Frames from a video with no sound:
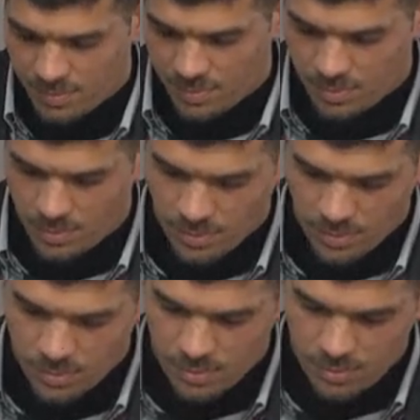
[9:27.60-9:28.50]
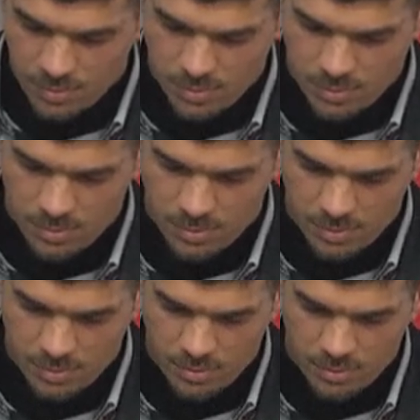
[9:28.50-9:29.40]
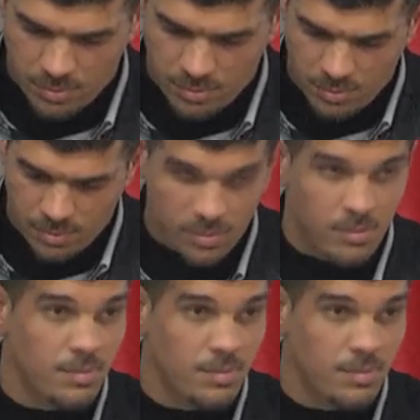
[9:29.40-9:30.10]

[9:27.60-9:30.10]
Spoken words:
Nothing is said.